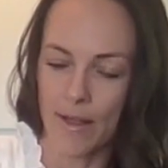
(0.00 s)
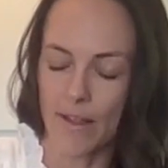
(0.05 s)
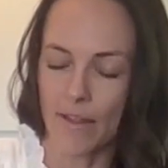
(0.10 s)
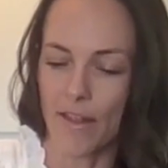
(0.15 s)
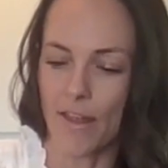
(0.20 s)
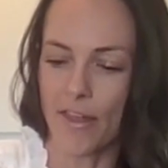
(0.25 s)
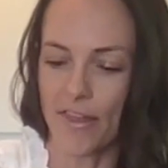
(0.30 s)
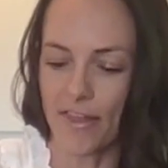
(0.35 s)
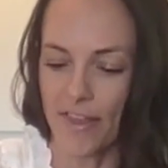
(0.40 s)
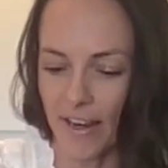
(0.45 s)

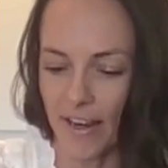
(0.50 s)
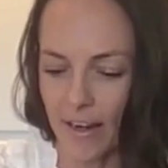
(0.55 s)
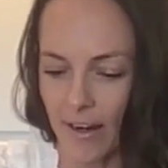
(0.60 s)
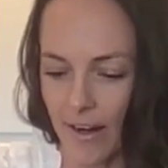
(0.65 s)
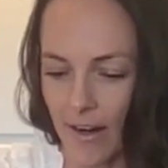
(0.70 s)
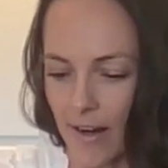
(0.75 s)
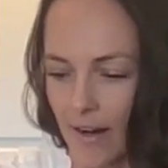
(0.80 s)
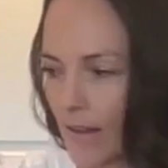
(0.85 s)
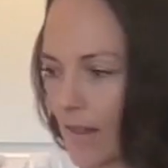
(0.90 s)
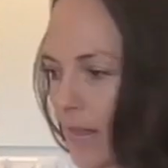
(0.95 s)
The
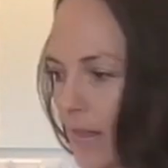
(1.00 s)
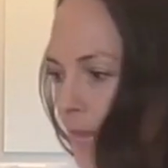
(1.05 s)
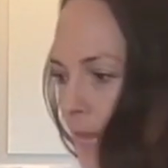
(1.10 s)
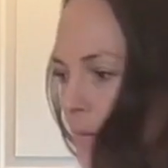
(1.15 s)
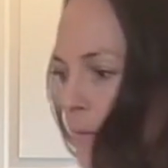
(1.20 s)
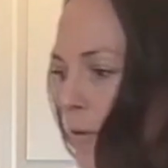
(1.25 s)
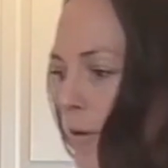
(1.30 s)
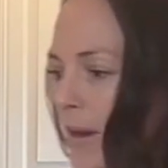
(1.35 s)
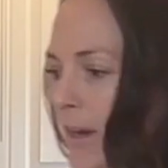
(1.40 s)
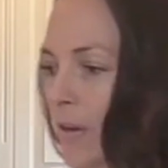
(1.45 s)
thicker, the
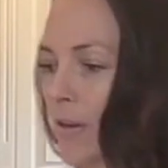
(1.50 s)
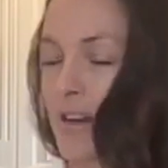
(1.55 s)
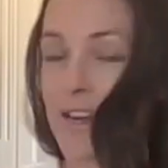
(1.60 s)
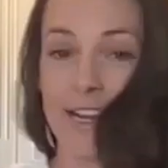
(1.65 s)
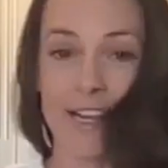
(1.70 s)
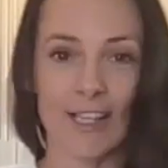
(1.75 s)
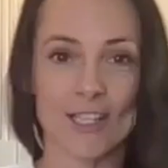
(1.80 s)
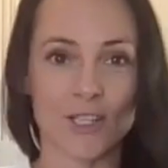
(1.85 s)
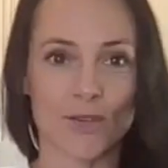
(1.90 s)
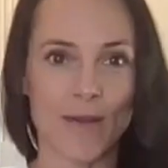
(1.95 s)
more
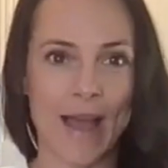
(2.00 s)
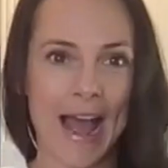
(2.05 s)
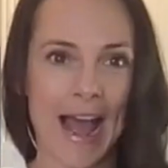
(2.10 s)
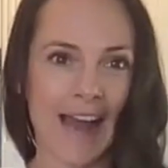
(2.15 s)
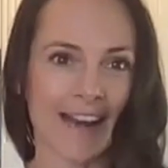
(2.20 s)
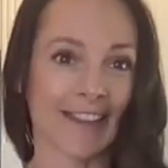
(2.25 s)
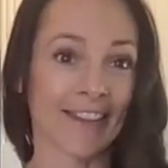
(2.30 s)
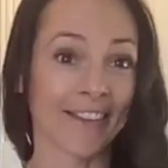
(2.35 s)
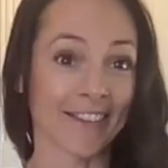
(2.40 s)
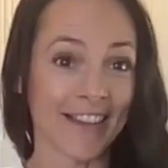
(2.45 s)
ingredients you
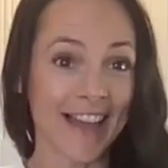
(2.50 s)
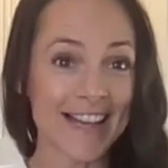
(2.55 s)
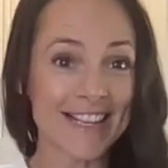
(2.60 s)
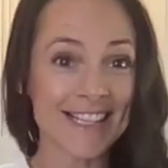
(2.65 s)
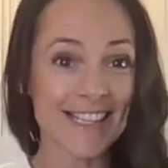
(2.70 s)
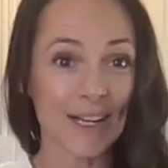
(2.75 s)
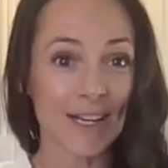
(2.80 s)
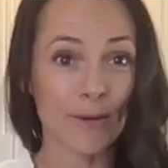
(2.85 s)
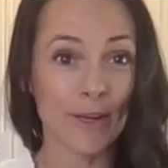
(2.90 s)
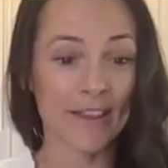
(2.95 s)
add and the less
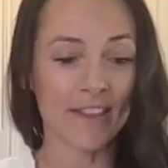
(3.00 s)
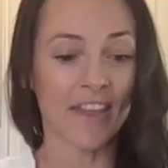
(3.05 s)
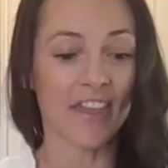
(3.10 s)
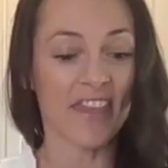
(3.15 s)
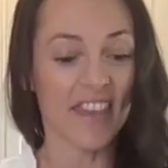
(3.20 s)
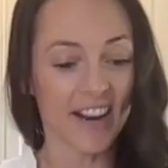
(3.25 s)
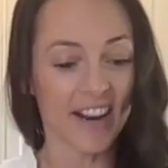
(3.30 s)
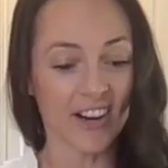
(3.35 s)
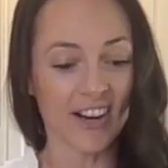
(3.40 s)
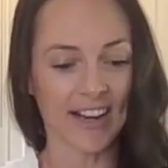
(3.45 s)
liquid, the
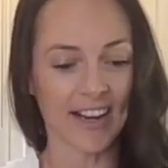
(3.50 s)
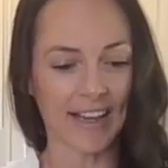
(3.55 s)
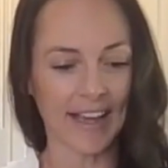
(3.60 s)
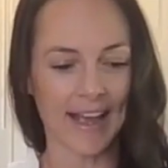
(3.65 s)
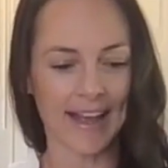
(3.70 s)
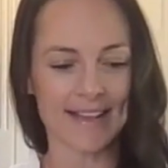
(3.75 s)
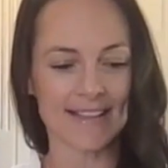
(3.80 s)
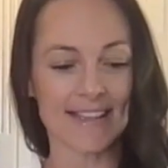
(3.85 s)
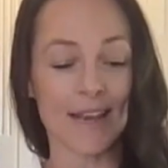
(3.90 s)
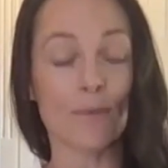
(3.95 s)
thicker it
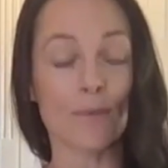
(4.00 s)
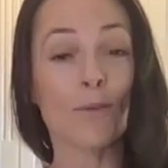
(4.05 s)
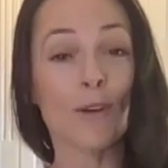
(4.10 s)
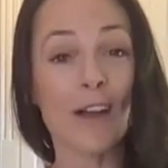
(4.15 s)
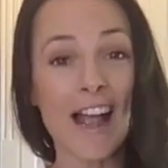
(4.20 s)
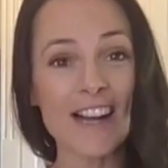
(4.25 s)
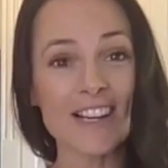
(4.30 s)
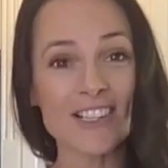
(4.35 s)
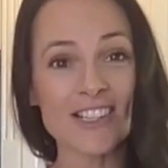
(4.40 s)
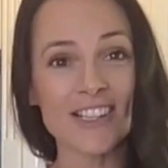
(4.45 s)
gets. And
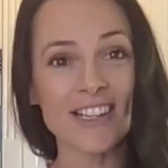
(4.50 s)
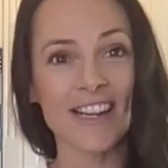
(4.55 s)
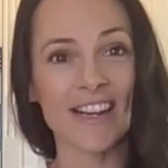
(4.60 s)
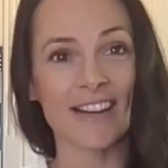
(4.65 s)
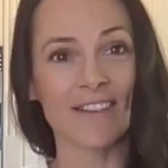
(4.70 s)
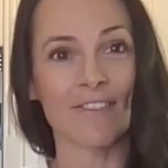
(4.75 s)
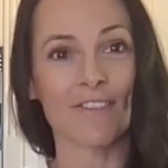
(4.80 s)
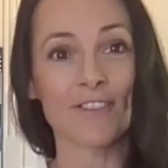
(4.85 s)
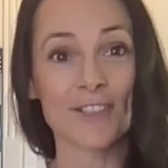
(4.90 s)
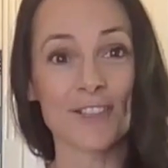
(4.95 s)
we're actually going
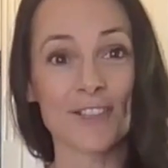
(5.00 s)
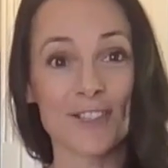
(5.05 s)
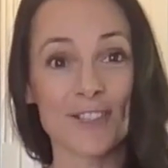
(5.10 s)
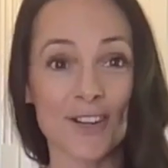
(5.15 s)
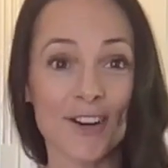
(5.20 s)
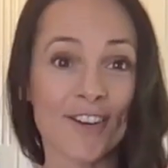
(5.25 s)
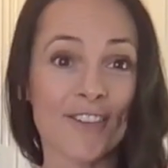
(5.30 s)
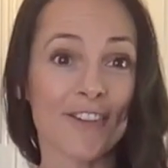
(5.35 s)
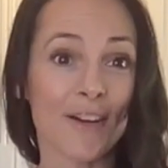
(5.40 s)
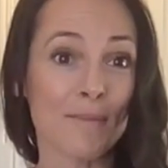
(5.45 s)
to
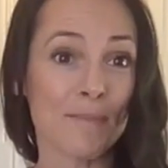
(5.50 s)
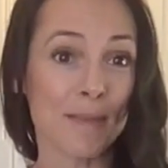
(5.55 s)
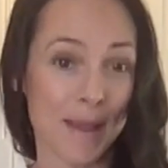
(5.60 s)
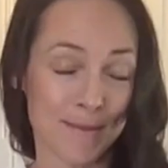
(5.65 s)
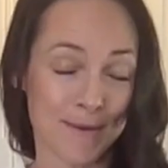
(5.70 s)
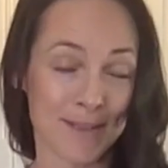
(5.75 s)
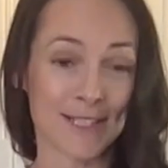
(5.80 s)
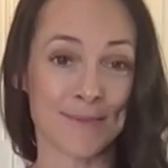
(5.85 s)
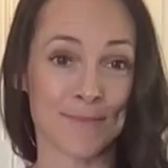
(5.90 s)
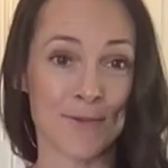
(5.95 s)
serve
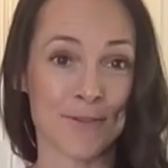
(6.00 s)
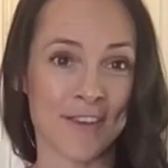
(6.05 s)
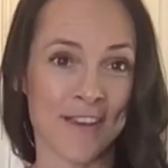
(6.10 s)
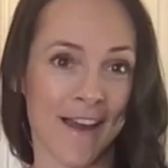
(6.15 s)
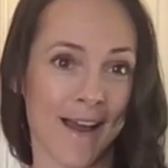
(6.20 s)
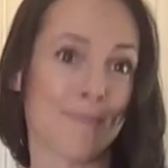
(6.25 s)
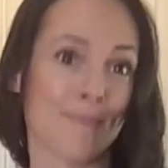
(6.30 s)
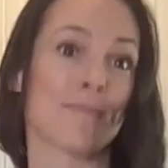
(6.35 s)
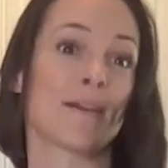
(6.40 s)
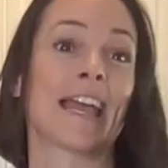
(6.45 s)
baby smoothie
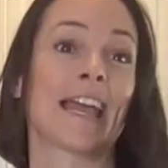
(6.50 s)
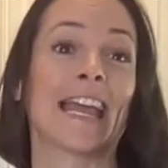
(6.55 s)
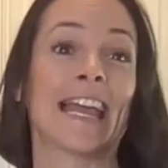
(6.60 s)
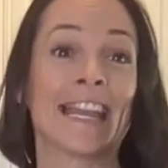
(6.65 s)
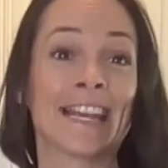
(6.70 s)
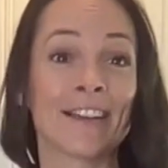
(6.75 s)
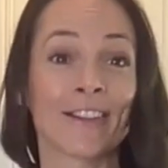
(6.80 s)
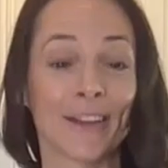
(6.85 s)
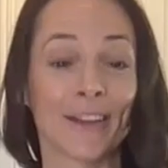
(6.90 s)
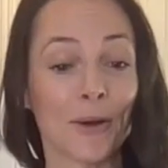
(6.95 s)
up in
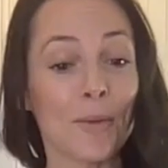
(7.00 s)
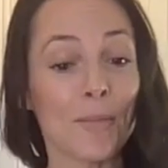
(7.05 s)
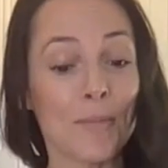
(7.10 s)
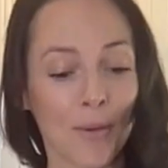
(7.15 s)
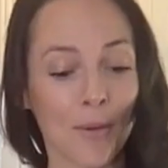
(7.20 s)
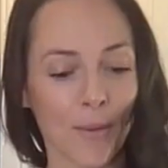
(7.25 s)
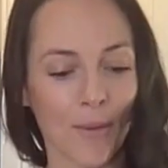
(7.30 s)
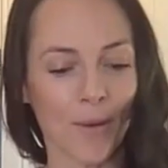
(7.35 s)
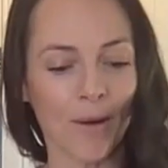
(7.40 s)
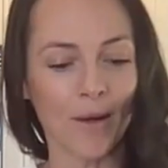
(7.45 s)
a little
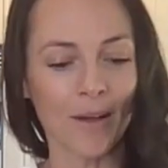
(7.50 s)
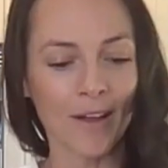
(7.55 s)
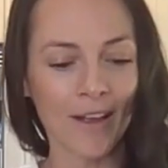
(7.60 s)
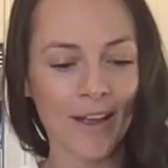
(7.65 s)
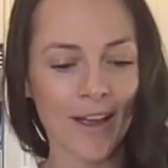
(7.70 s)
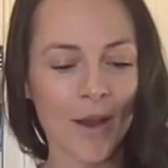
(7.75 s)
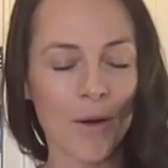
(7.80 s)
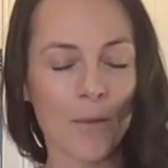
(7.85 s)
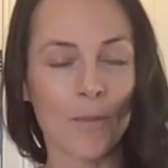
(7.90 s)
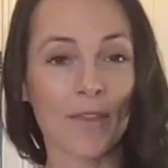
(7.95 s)
bowl
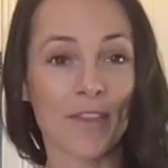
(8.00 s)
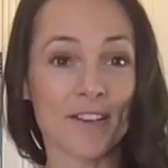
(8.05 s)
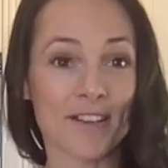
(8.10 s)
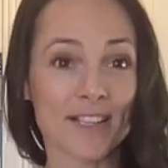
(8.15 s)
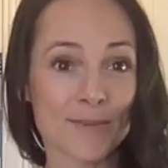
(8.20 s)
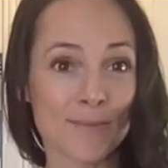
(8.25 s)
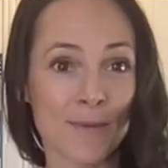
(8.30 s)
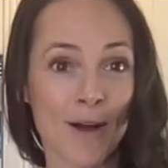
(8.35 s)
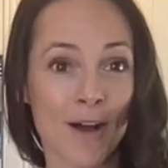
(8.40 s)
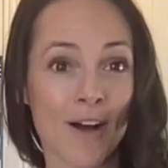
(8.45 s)
with a
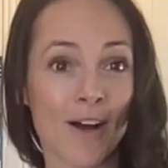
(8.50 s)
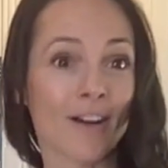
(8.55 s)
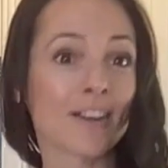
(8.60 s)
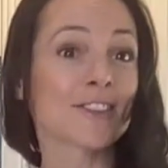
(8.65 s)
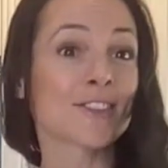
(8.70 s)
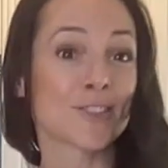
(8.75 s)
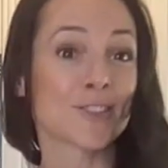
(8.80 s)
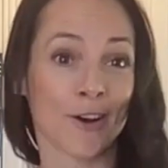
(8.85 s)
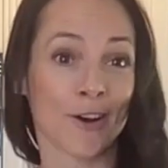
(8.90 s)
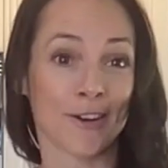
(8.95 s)
small
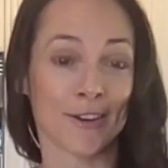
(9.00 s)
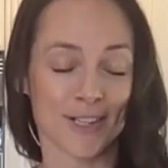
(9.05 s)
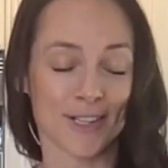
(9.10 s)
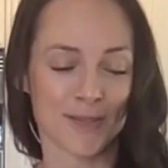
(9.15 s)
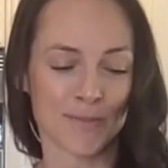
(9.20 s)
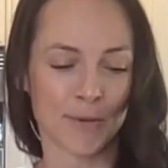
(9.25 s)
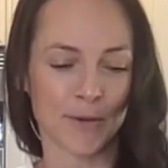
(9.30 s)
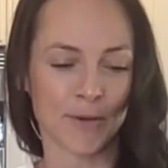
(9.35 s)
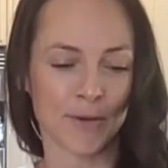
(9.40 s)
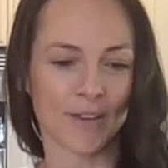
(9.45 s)
starter
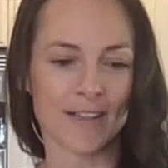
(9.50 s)
spoon.